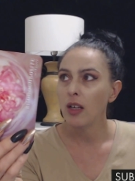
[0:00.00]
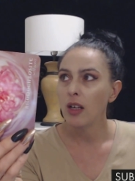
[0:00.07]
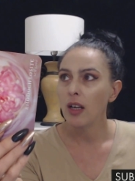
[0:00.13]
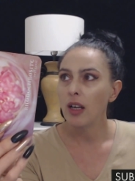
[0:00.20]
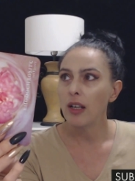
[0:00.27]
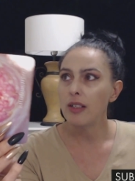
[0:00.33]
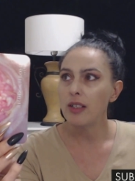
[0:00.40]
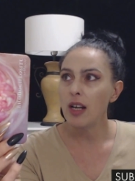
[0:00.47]

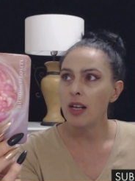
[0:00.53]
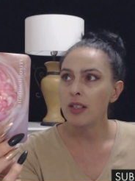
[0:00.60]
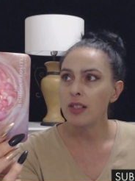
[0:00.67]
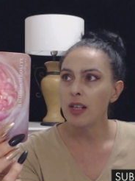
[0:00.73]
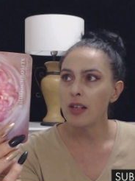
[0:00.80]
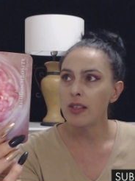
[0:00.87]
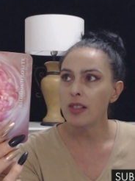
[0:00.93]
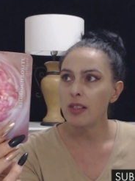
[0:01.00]
It, it
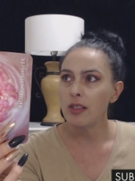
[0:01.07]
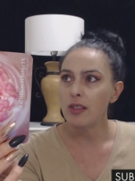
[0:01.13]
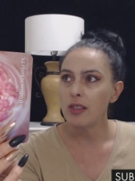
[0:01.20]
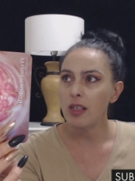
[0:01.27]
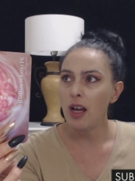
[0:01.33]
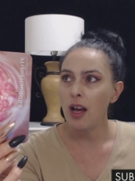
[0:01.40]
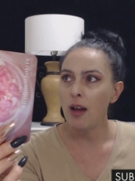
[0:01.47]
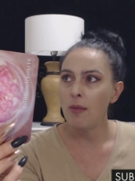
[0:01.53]
doesn't.
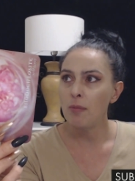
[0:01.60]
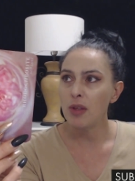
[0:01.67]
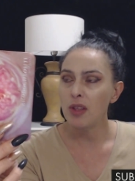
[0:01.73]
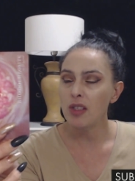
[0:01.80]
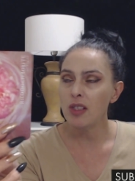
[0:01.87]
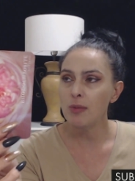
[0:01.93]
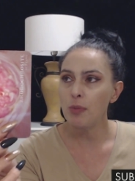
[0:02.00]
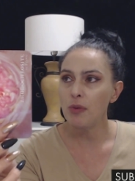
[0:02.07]
Um, but
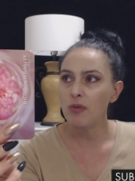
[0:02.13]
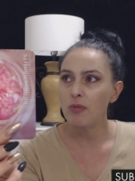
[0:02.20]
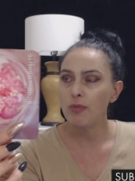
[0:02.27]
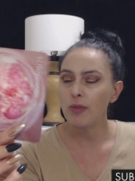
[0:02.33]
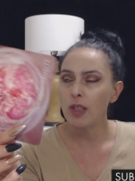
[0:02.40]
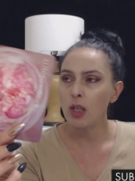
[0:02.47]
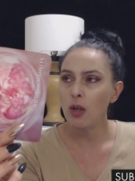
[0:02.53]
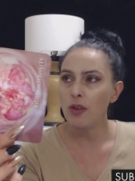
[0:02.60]
this,
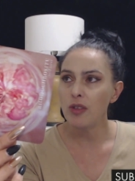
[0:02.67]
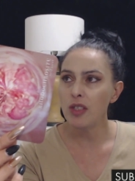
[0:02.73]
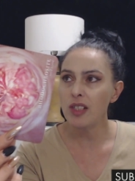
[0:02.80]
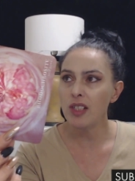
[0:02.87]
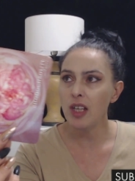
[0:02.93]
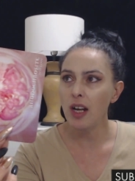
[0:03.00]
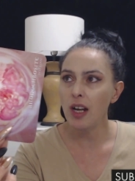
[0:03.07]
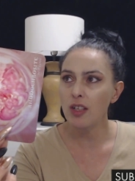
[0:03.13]
you know, this
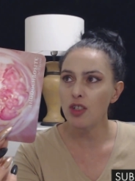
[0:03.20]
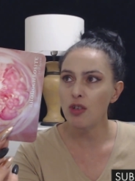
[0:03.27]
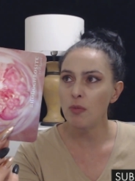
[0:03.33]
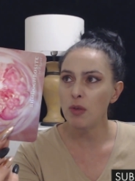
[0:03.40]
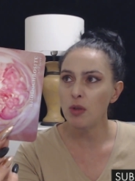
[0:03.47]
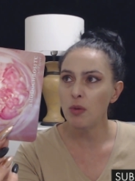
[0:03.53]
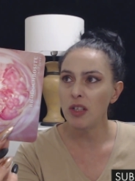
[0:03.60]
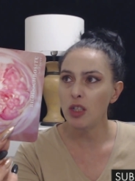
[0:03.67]
connection
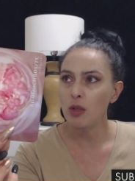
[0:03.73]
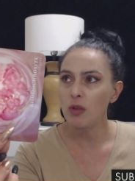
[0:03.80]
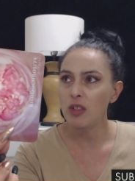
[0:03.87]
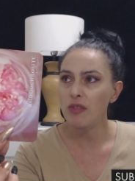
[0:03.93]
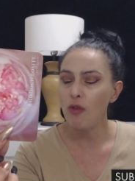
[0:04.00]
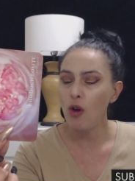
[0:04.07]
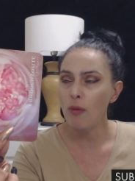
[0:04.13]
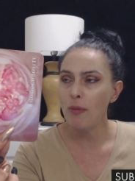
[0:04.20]
between you and
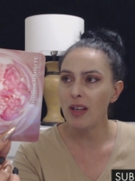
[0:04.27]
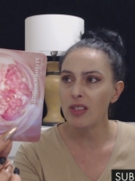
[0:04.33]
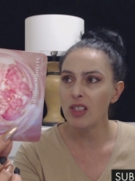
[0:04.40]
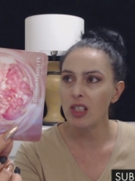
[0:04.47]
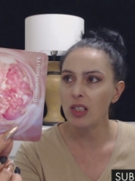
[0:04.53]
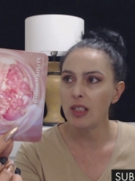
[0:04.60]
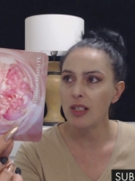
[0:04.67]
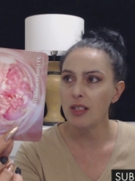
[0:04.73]
divine
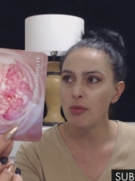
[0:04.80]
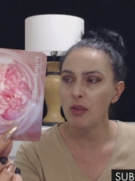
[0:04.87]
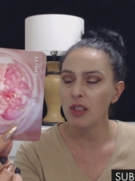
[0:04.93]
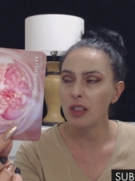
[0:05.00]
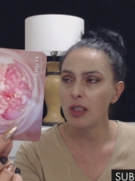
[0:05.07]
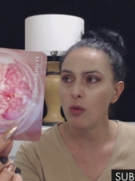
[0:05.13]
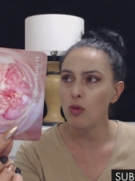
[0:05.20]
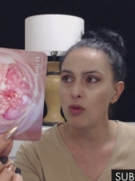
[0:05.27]
masculine is
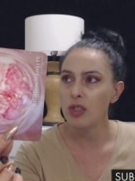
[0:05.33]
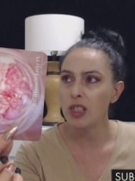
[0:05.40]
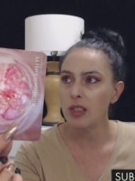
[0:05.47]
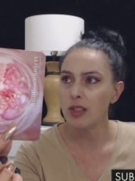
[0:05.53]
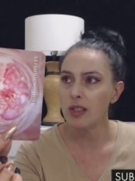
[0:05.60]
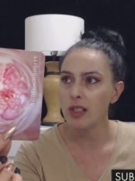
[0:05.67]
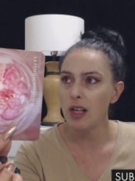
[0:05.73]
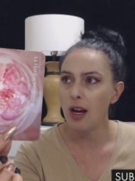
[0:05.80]
really haunting
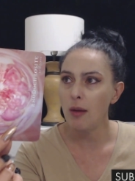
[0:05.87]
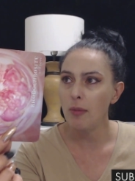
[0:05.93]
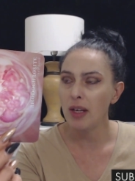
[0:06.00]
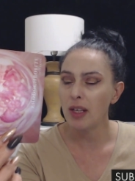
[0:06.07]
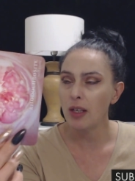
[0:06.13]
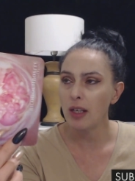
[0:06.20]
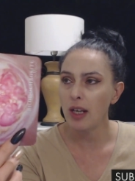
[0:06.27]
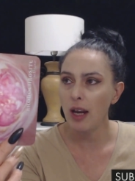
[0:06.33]
this
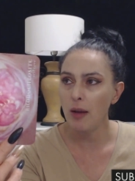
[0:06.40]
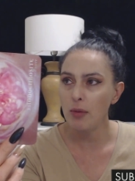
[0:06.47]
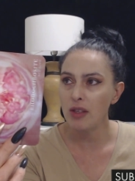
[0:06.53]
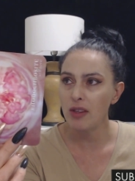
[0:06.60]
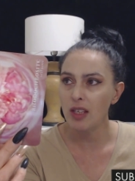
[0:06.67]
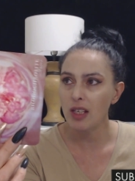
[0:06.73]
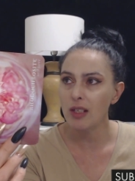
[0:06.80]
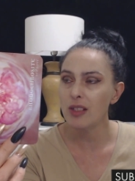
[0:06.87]
karmic. It can be
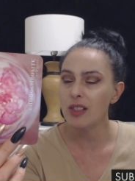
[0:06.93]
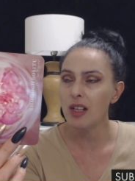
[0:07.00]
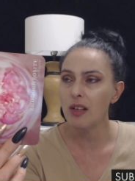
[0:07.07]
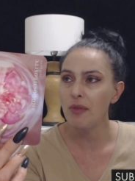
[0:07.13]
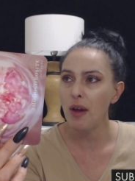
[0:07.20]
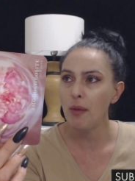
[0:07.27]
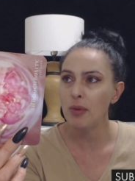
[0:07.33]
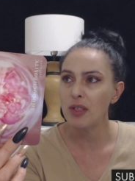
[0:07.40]
things that
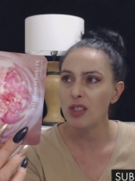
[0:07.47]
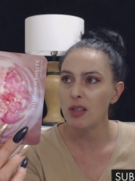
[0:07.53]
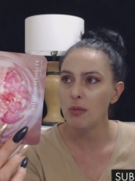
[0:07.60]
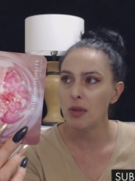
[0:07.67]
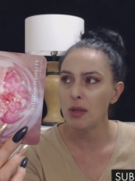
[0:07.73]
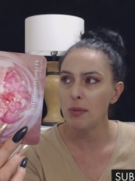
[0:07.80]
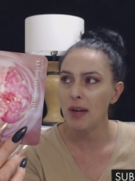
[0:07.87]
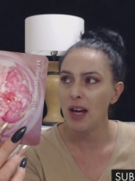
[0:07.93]
have happened to them
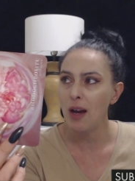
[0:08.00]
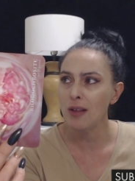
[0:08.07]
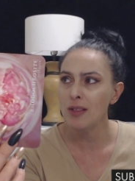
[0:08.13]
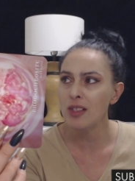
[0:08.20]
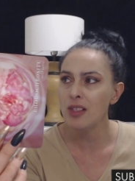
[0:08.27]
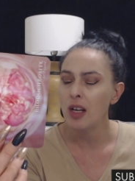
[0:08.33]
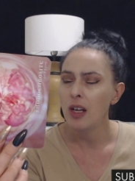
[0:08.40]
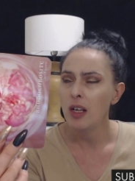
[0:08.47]
in the
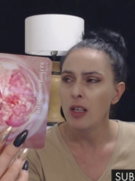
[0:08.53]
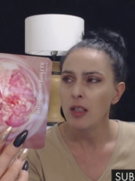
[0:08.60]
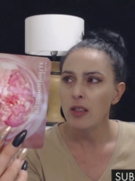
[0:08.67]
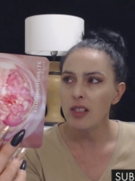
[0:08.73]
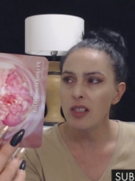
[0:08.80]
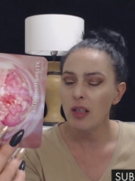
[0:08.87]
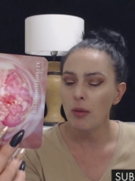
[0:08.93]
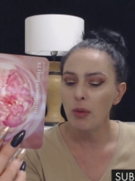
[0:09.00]
past.
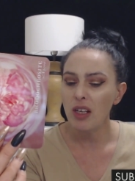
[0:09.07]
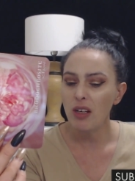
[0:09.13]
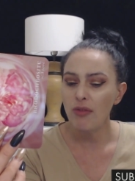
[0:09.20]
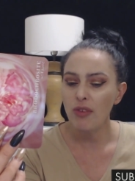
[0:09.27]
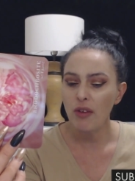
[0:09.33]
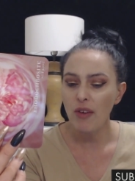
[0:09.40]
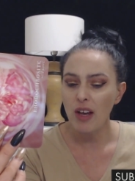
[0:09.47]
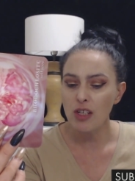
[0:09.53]
This can be if
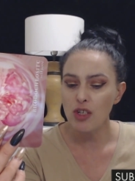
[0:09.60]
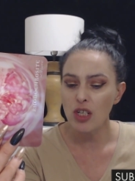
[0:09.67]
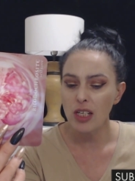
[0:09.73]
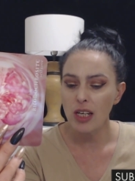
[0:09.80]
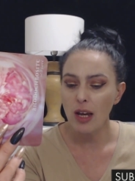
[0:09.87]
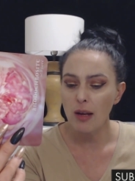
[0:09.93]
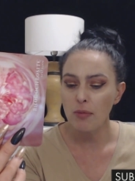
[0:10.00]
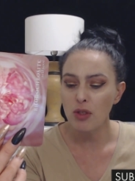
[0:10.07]
they've actually
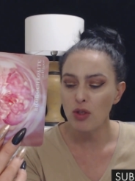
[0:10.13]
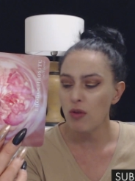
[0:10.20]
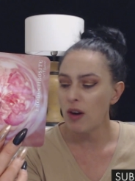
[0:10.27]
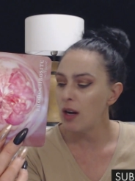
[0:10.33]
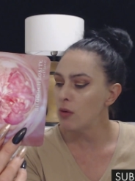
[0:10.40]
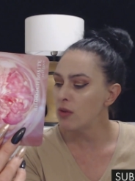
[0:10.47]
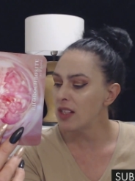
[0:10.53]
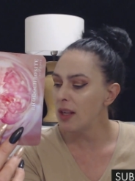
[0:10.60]
had
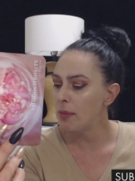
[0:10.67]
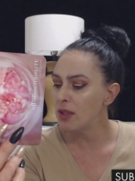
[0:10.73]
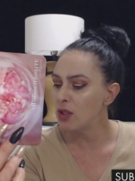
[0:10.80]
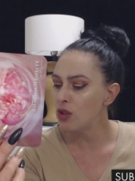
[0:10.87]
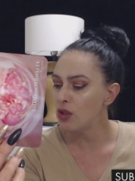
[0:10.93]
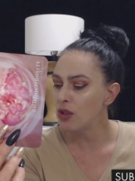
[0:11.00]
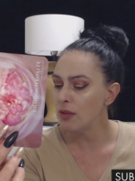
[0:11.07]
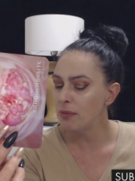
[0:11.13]
betrayals happen
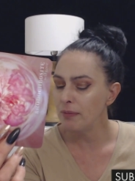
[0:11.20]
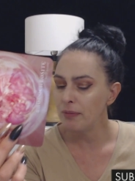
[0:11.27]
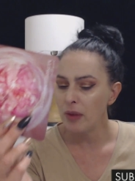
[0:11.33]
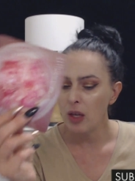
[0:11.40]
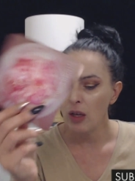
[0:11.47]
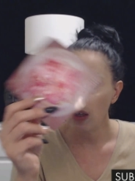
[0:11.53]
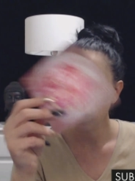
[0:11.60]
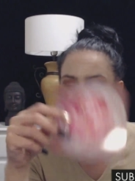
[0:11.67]
to them.
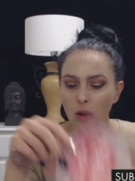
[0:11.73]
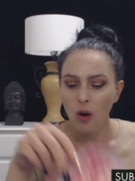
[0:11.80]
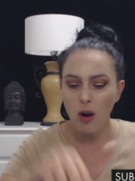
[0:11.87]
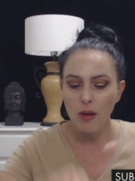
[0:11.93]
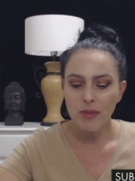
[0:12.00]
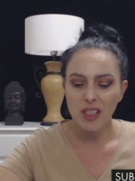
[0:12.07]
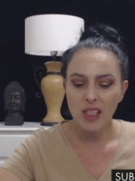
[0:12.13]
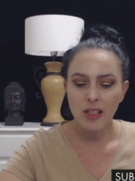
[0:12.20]

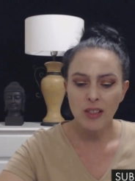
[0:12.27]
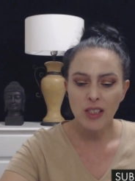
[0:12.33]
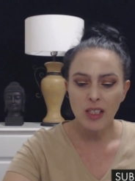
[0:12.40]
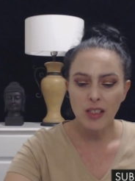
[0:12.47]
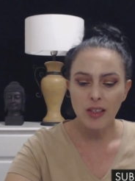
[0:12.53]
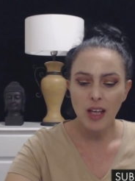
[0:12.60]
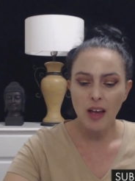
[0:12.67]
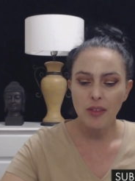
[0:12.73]
I'm sensing
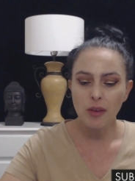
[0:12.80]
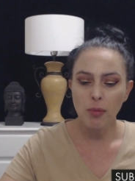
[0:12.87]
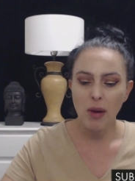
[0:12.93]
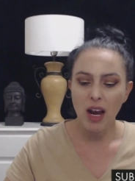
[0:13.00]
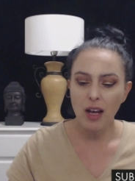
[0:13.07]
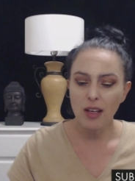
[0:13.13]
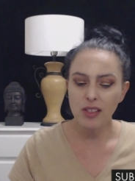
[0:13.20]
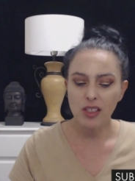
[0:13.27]
that the
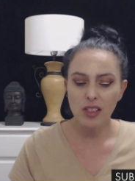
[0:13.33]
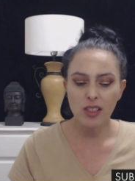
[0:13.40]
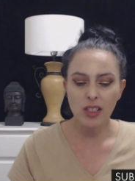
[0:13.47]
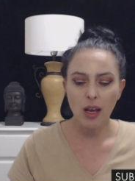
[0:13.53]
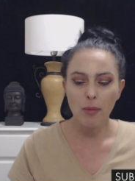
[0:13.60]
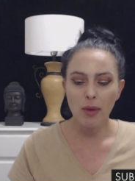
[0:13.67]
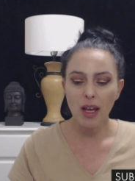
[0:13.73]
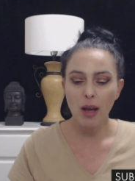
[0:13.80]
past is
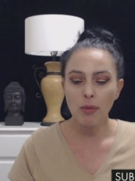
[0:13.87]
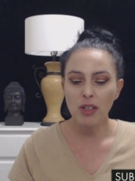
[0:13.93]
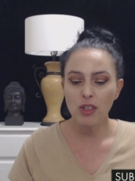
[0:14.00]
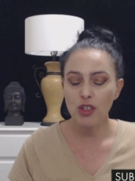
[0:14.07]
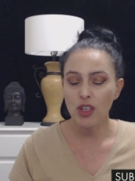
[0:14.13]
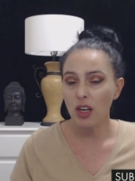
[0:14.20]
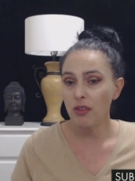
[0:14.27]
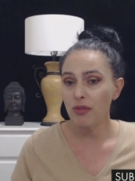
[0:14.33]
coming up in a
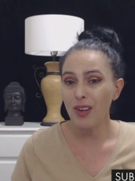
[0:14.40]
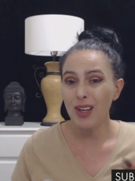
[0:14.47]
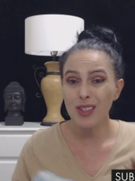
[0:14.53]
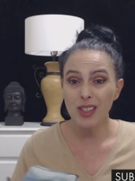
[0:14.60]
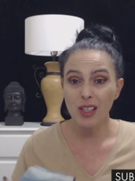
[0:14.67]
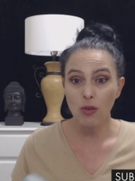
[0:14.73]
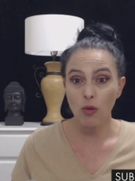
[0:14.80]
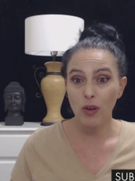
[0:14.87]
shadow face.
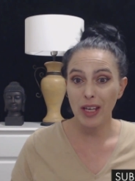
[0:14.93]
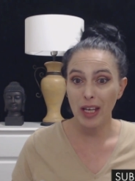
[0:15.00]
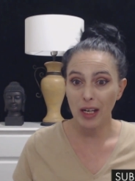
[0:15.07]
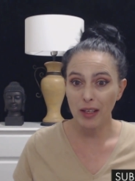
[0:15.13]
They're not getting